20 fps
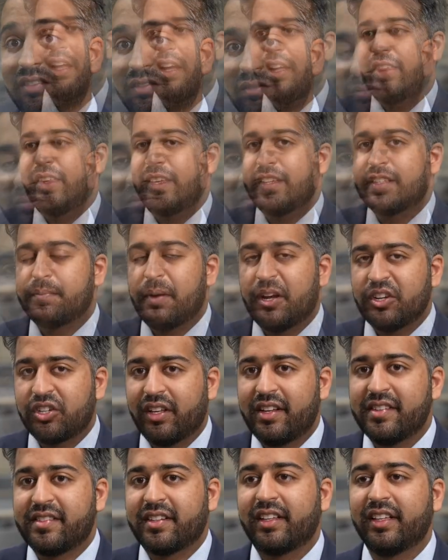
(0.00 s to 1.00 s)
I think
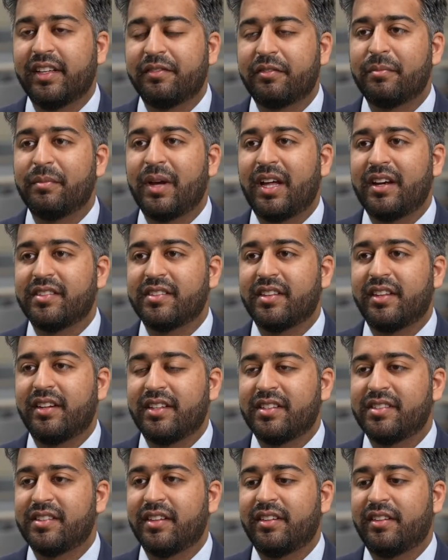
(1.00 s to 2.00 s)
specializing liver medicine,
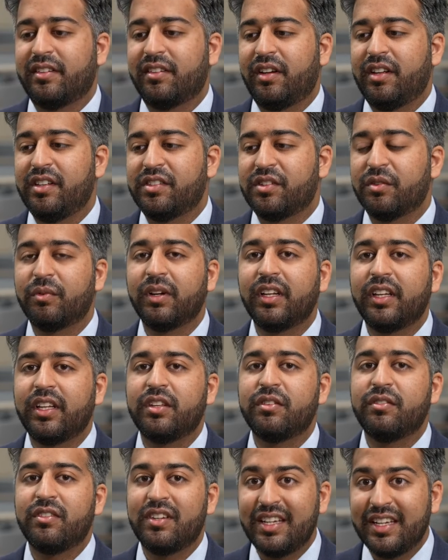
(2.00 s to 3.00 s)
it's a, it's a really
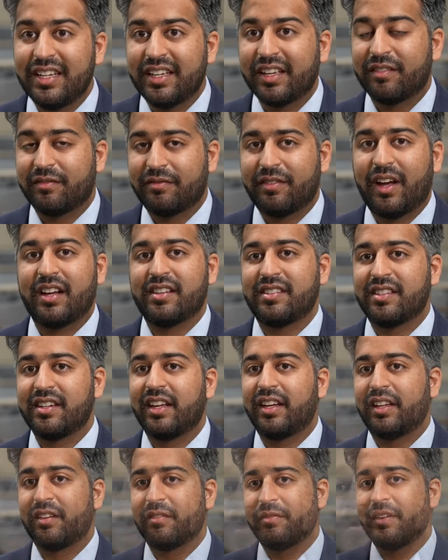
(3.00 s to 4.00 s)
unique and
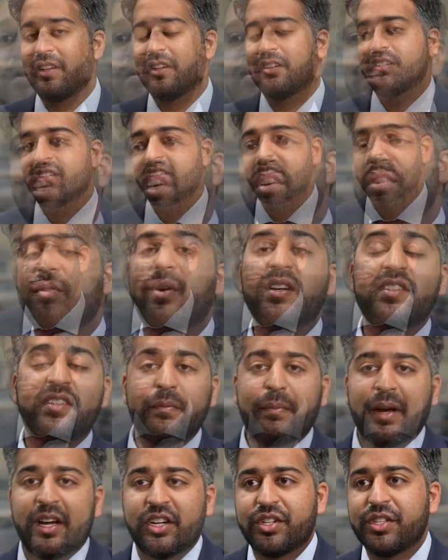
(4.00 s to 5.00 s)
fascinating field. So I
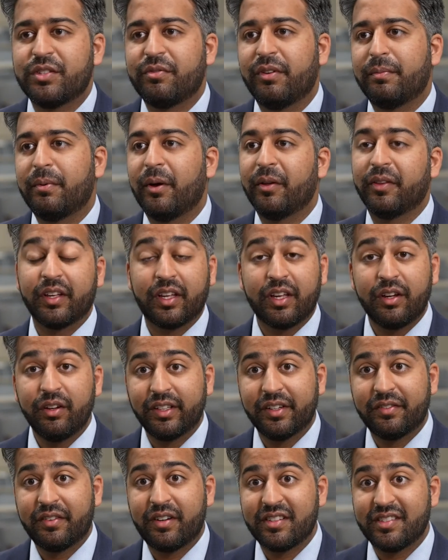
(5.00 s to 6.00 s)
see patients with both
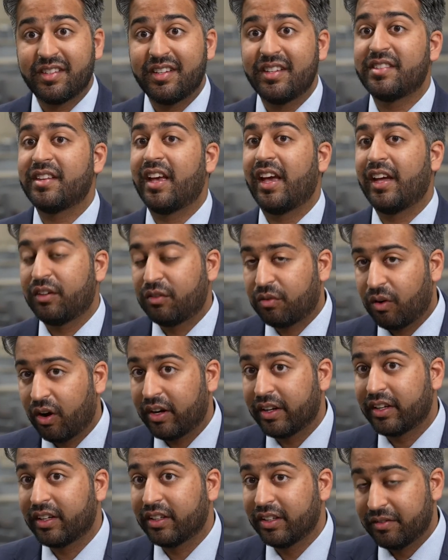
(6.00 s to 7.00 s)
acute liver disease and
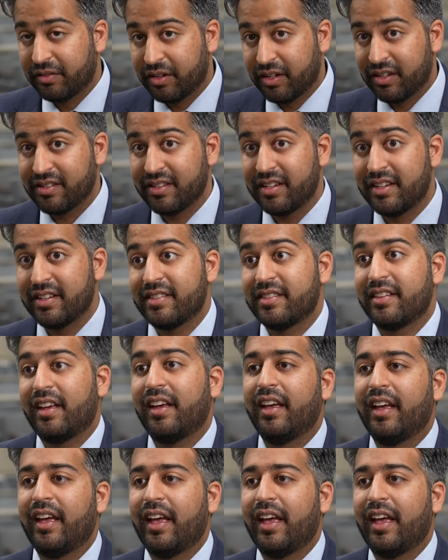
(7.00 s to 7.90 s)
chronic liver disease.